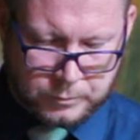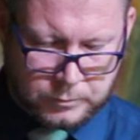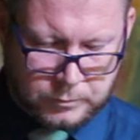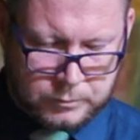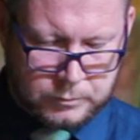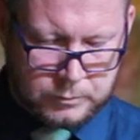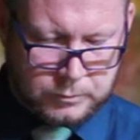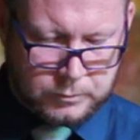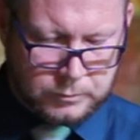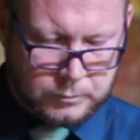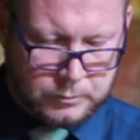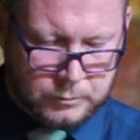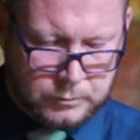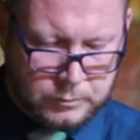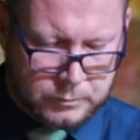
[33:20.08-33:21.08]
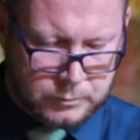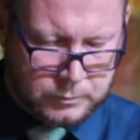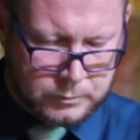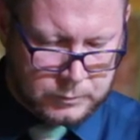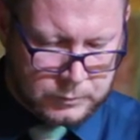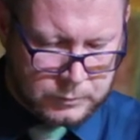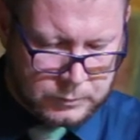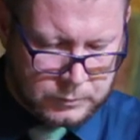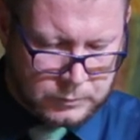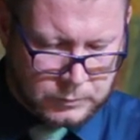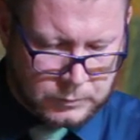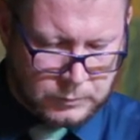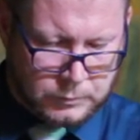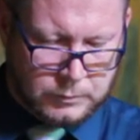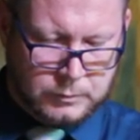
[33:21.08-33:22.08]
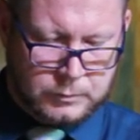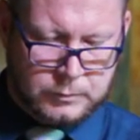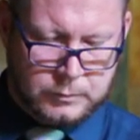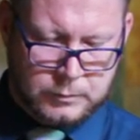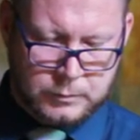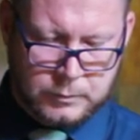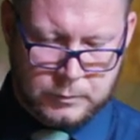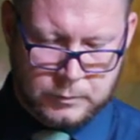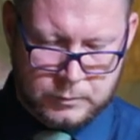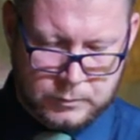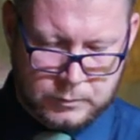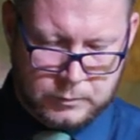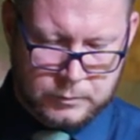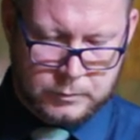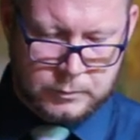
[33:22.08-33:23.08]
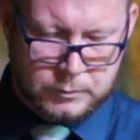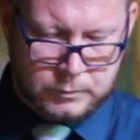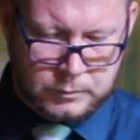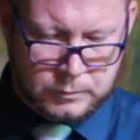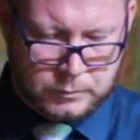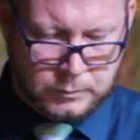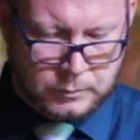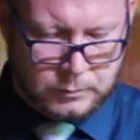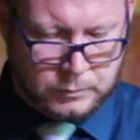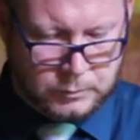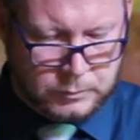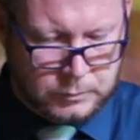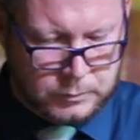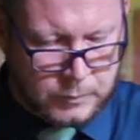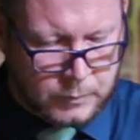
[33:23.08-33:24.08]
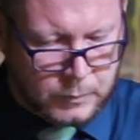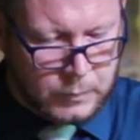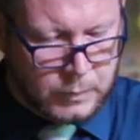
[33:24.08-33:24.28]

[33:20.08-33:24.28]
Nothing is said.